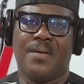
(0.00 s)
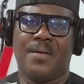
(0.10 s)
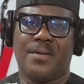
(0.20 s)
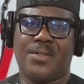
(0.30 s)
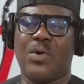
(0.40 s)

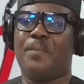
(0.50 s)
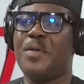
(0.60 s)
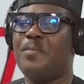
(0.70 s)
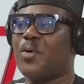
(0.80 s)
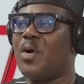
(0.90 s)
So
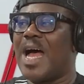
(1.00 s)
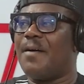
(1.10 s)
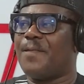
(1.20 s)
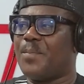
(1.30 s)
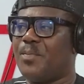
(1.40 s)
people
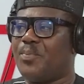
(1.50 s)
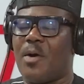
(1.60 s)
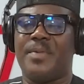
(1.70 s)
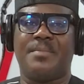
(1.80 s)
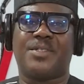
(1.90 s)
have
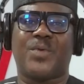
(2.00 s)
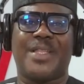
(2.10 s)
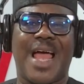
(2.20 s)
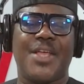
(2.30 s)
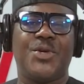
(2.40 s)
problems
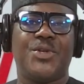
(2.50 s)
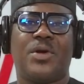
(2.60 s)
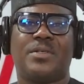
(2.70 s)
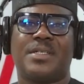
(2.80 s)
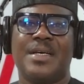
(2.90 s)
with their
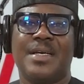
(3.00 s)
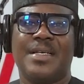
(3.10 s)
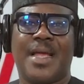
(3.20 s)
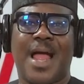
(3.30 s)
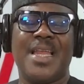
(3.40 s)
unions.
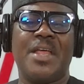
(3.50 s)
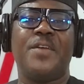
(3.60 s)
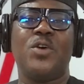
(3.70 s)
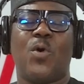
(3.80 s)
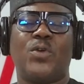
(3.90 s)
They can't
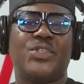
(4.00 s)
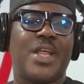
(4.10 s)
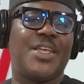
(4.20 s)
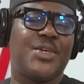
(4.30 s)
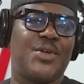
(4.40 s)
even go to
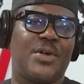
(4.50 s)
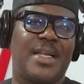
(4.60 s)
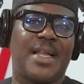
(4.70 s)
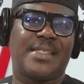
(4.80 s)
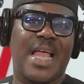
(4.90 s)
their union
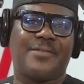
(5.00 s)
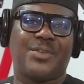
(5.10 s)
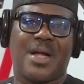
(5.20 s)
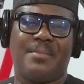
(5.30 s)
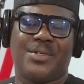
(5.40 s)
leaders. They have
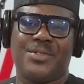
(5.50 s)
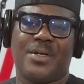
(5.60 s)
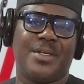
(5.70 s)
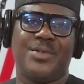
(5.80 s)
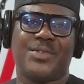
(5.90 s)
to come to
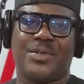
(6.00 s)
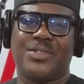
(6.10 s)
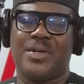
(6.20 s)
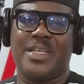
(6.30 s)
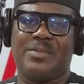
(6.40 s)
Johnnie Hughes
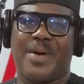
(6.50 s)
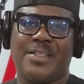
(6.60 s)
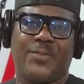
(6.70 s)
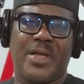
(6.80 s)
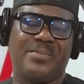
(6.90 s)
on Johnny's
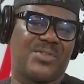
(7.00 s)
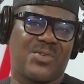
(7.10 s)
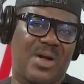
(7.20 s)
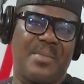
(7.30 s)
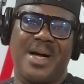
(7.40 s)
Bite for him to
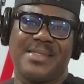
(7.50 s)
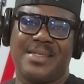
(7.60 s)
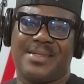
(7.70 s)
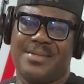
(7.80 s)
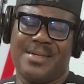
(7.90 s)
talk about
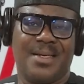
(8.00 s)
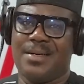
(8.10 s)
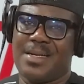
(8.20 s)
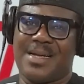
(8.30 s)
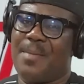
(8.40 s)
it.
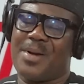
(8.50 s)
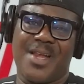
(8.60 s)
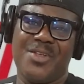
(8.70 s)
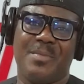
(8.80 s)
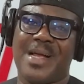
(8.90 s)

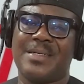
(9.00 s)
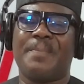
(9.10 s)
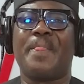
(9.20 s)
Can you imagine?